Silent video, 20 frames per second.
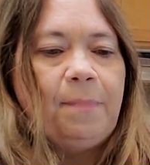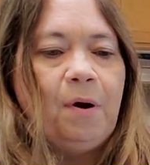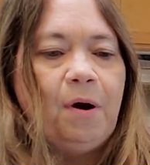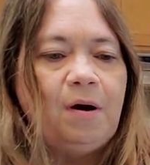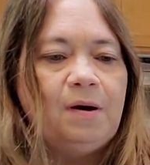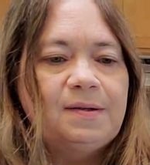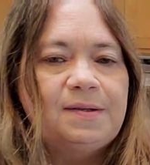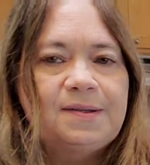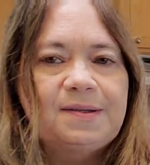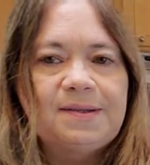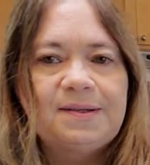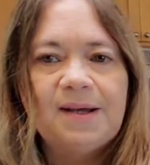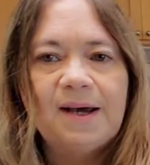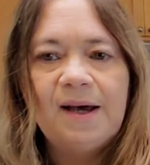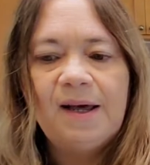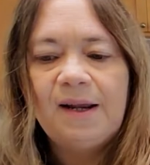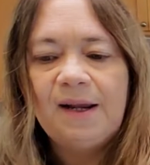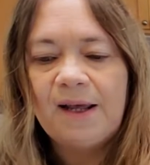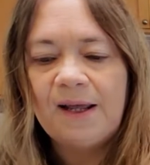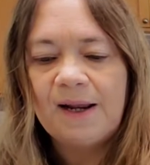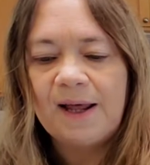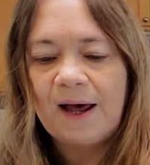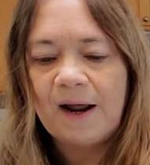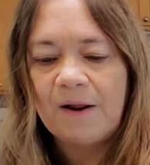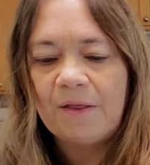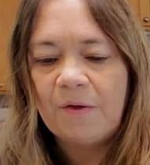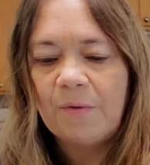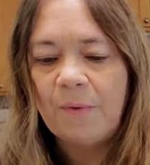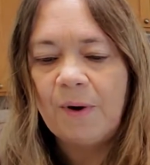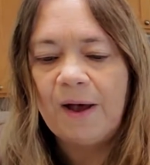part's done and out
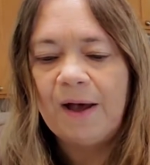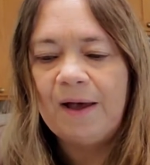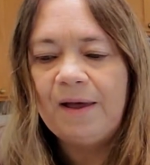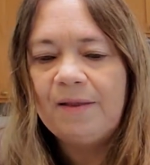of the way,